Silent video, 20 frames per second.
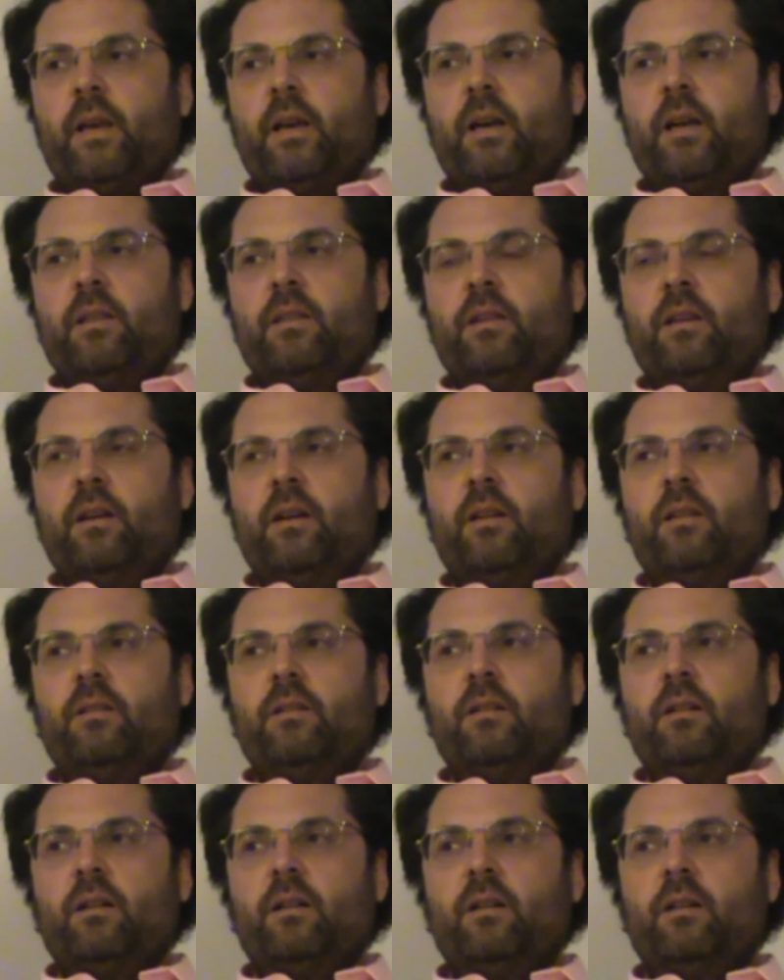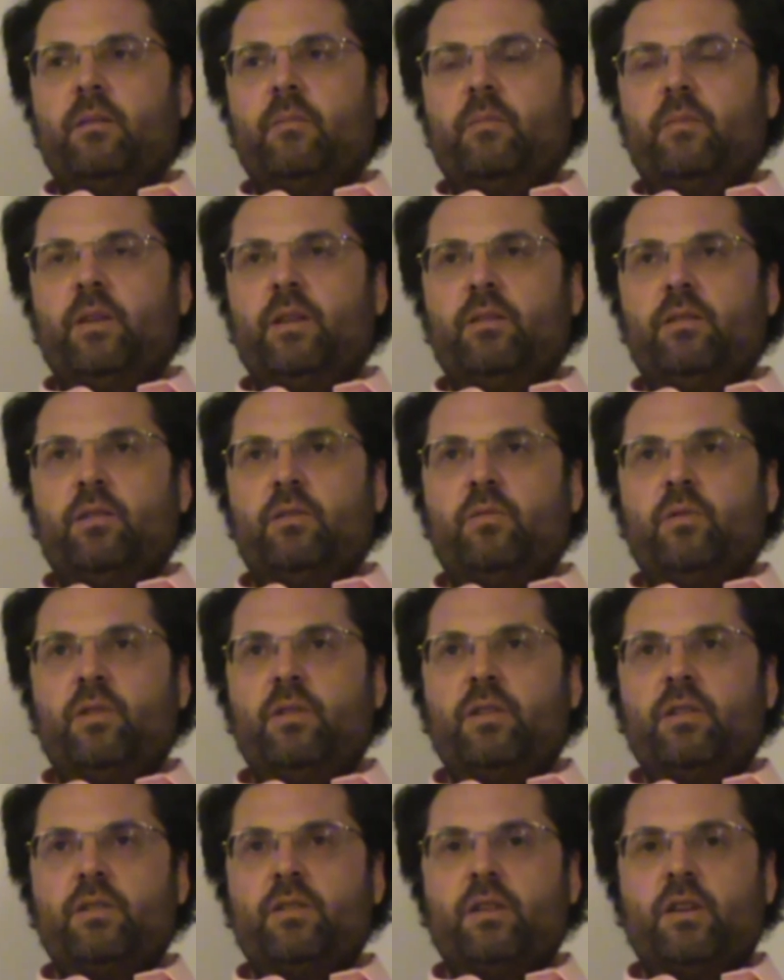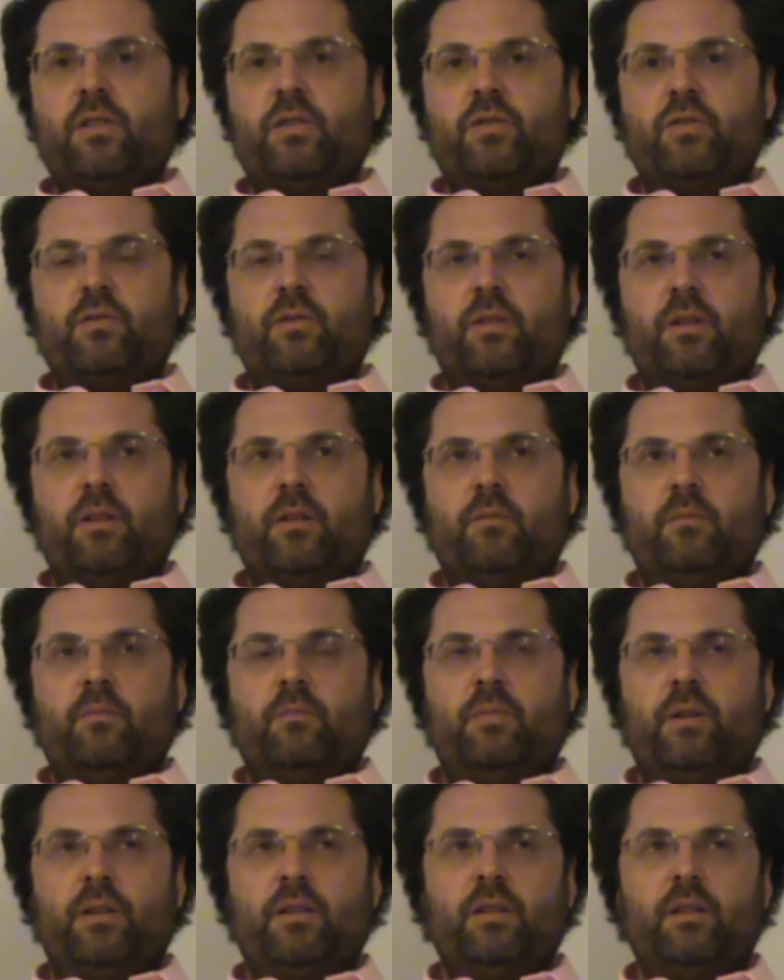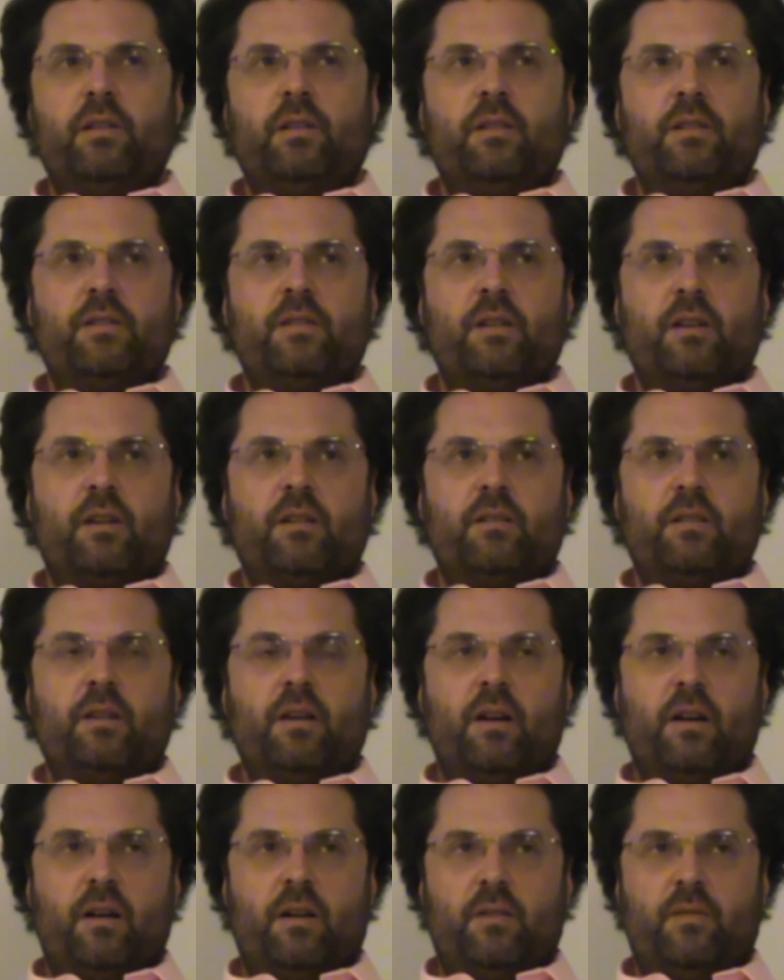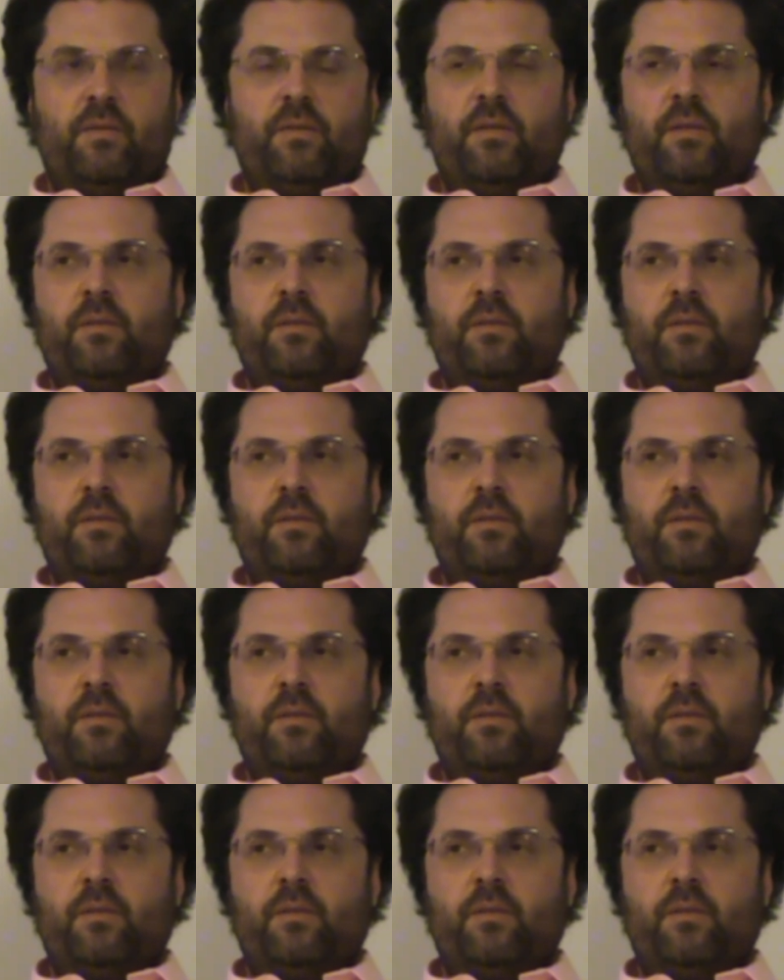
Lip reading: And then in the 20th century, particularly the second half,